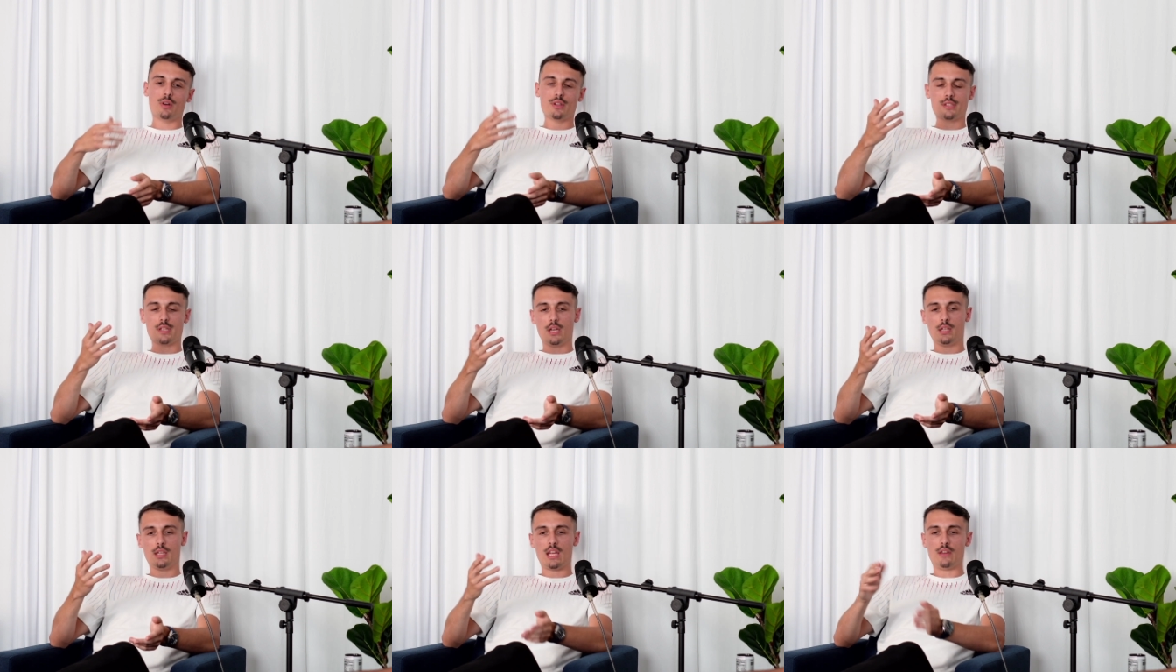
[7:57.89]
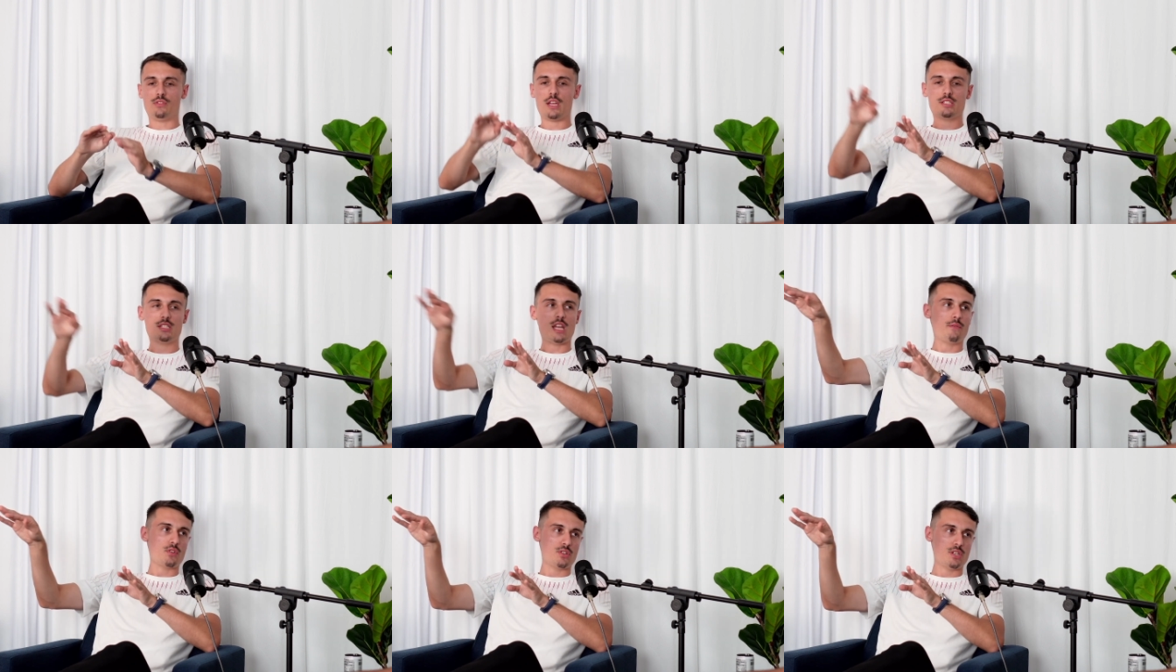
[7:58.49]
It's like if they stay
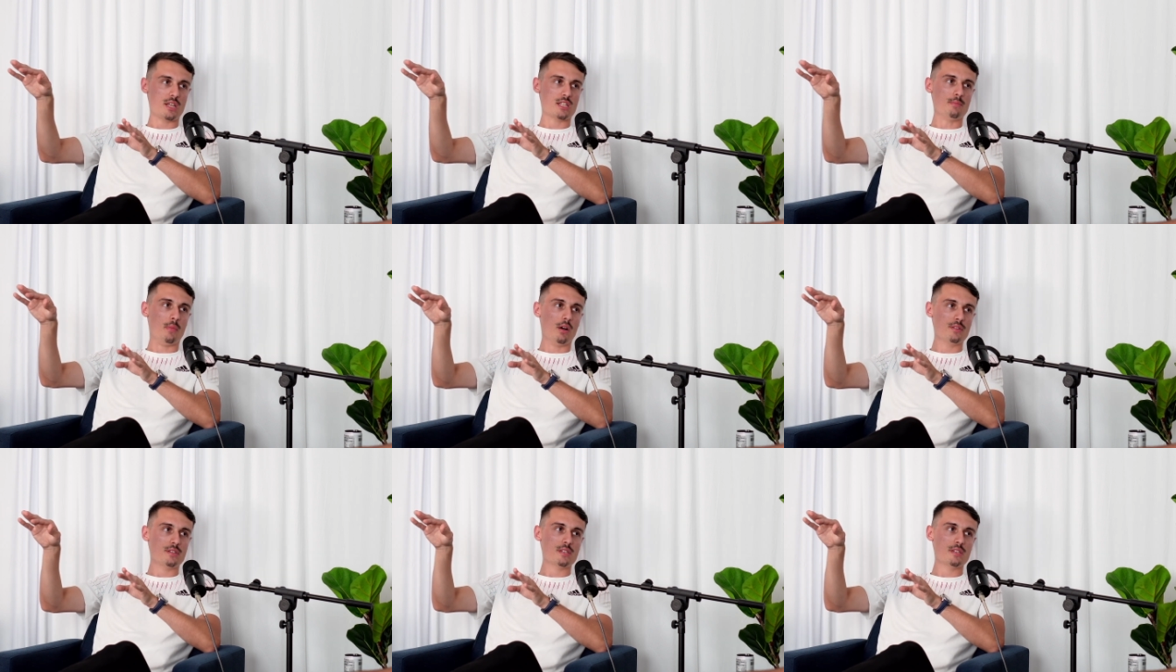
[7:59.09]
for 6 months,